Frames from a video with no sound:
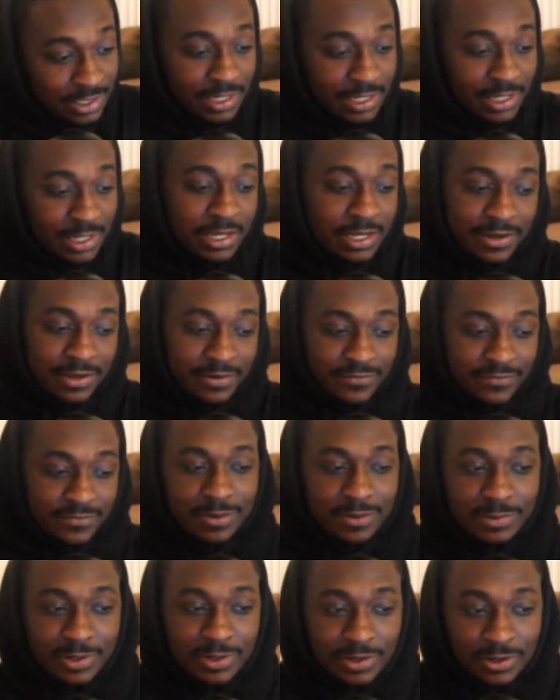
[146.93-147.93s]
If
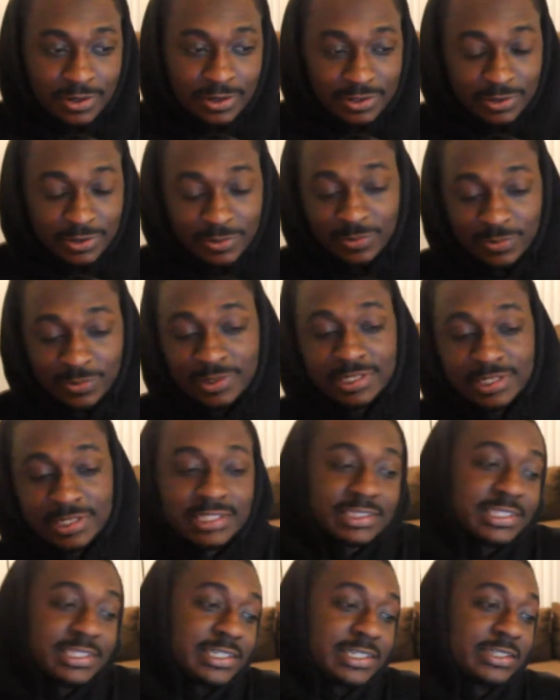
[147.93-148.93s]
I'm the only one
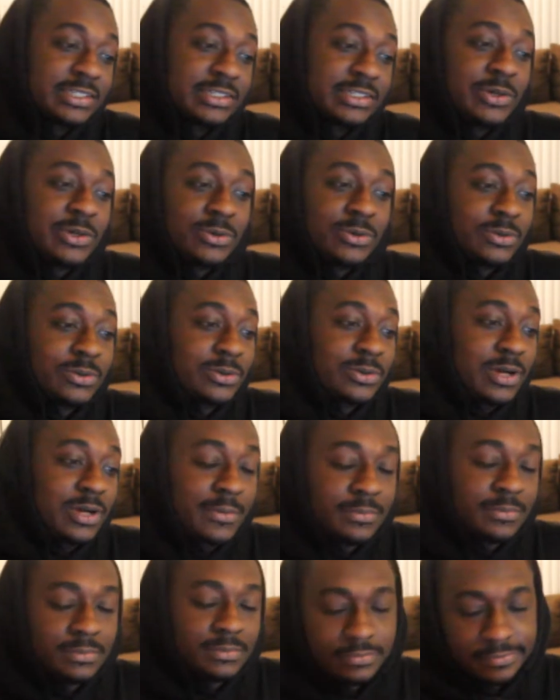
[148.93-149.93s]
that think yo, um,
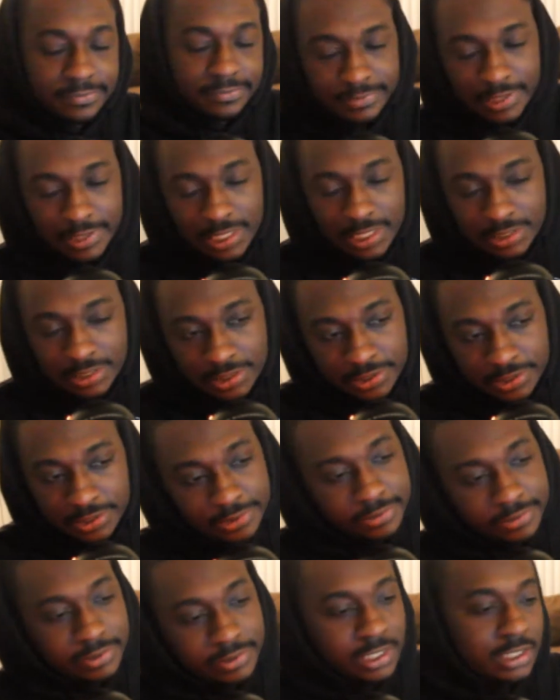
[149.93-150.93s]
I say
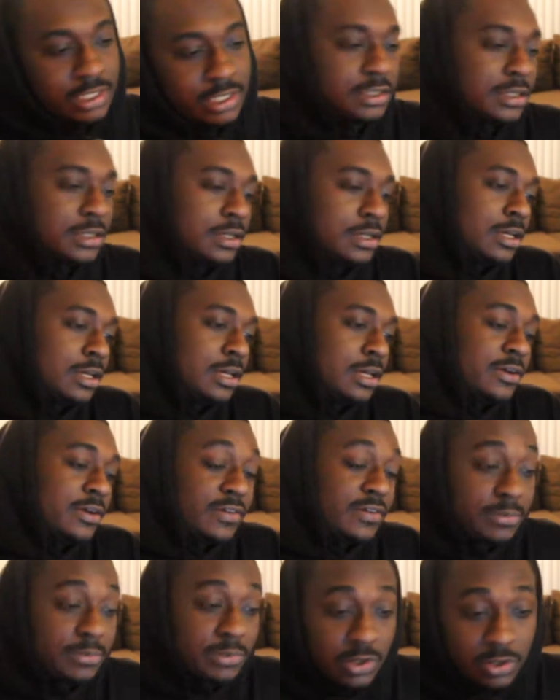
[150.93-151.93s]
yo Gotti. If
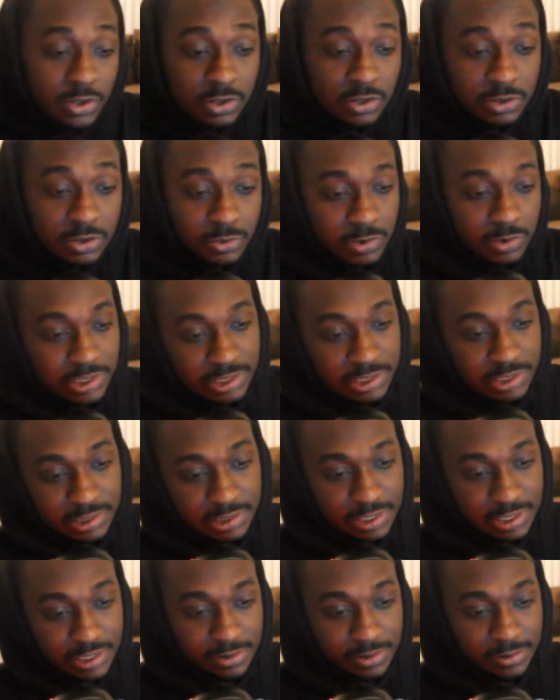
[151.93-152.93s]
I'm the only one that
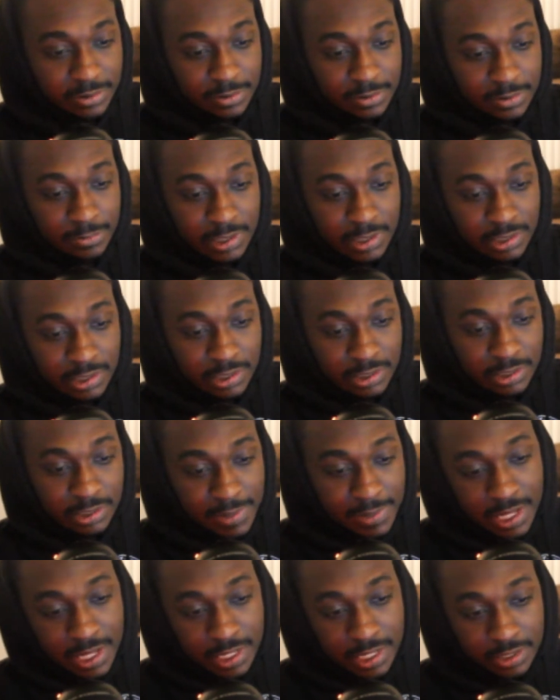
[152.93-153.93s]
think
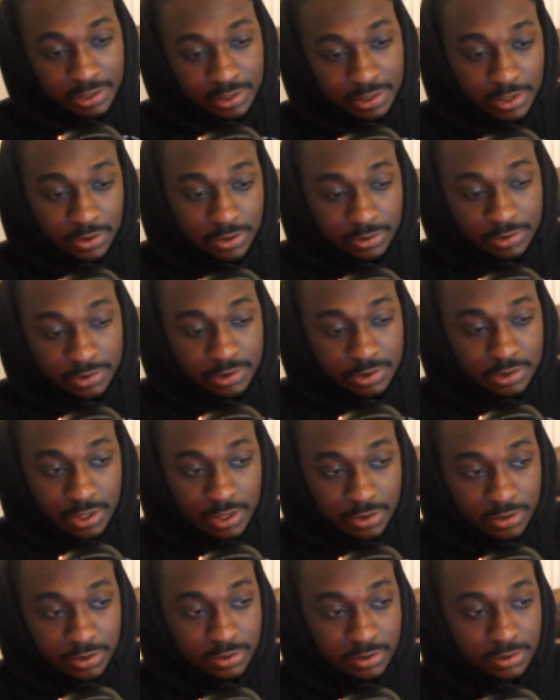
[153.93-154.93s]
Moneybagg Yo is
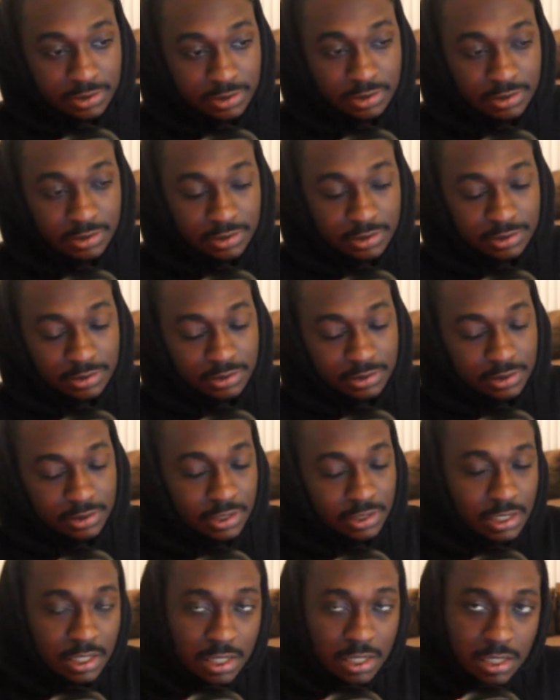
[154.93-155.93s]
cold, man,
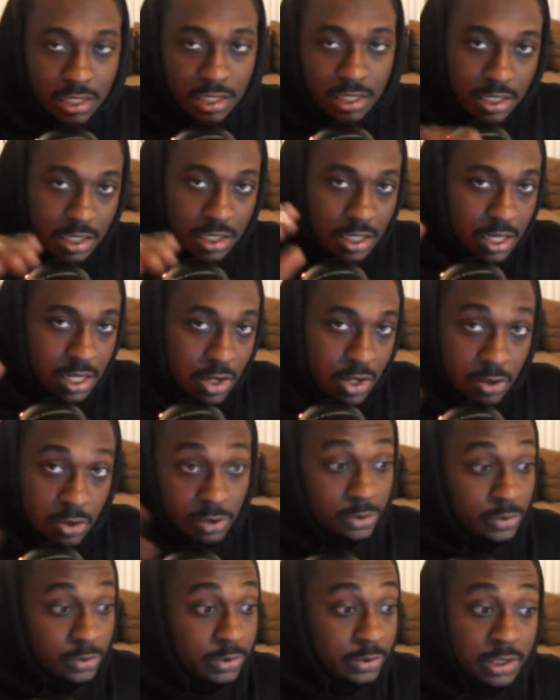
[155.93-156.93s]
I don't
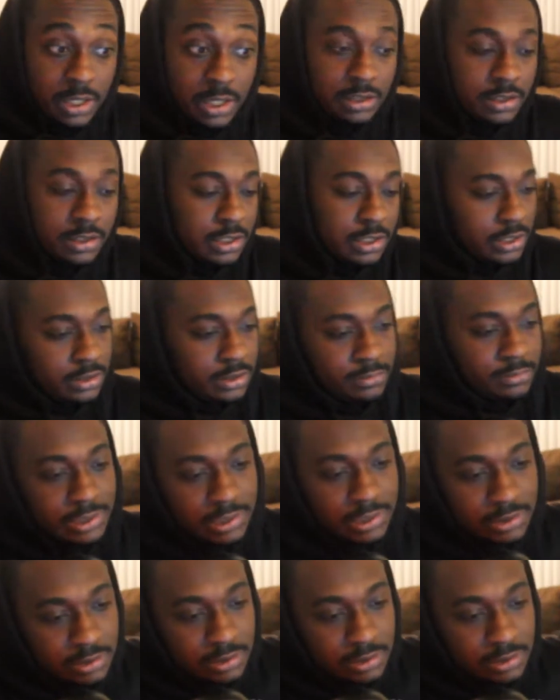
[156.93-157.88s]
know where y'all at, man.